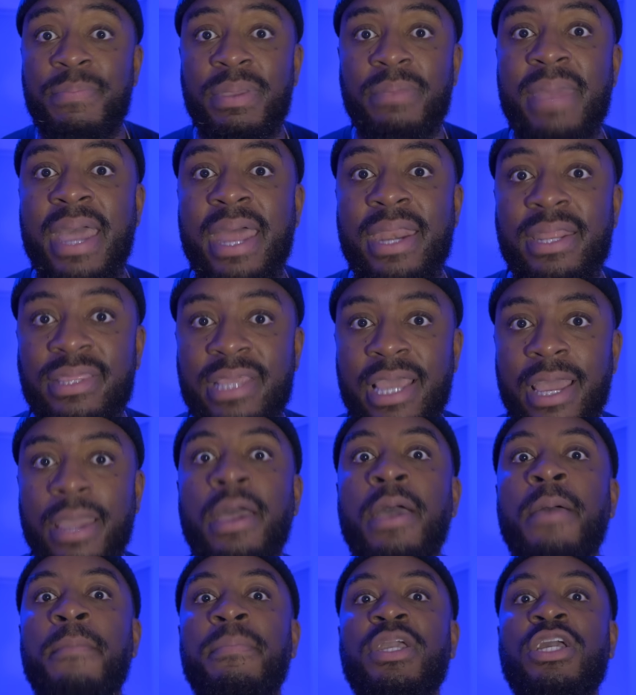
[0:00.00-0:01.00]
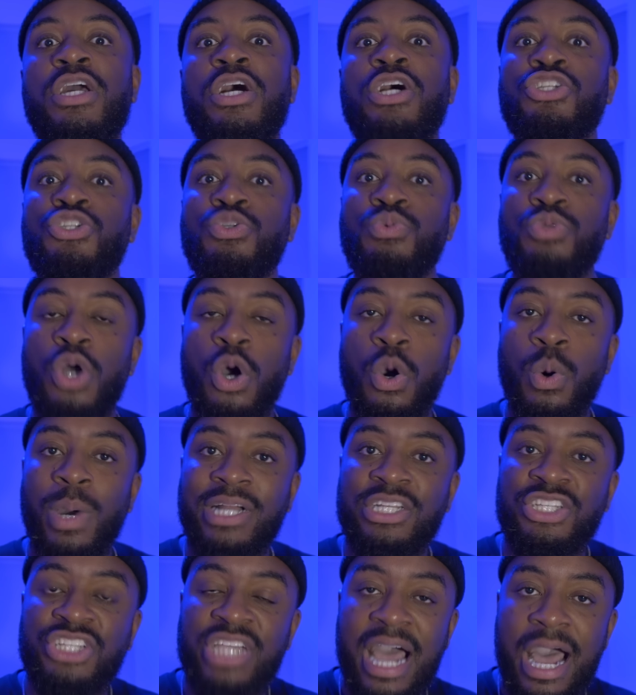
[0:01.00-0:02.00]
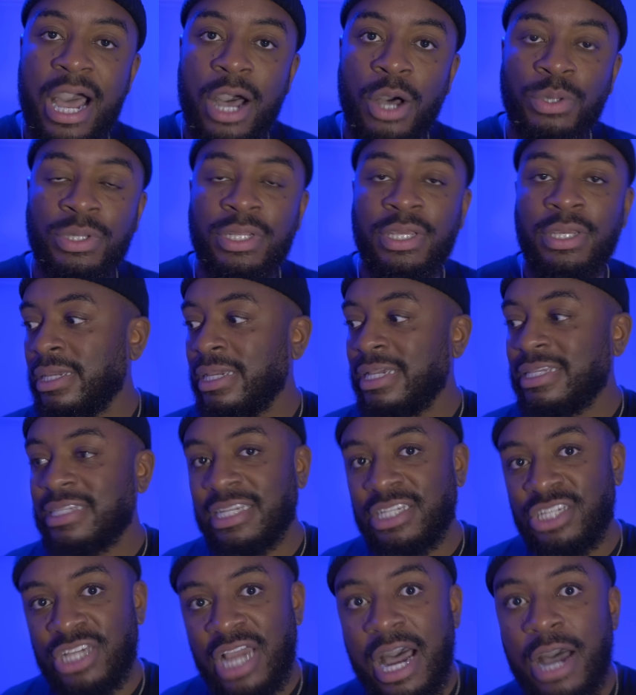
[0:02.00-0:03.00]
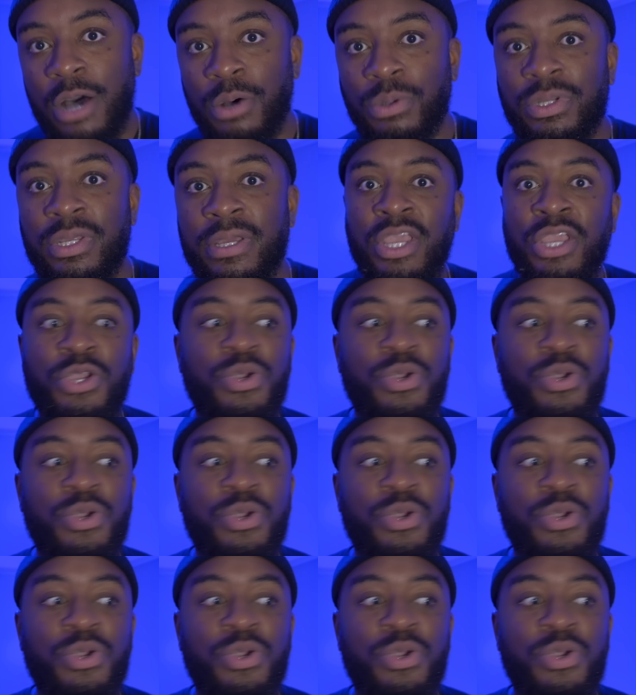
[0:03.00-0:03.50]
be mad at that, because you know a child is a child.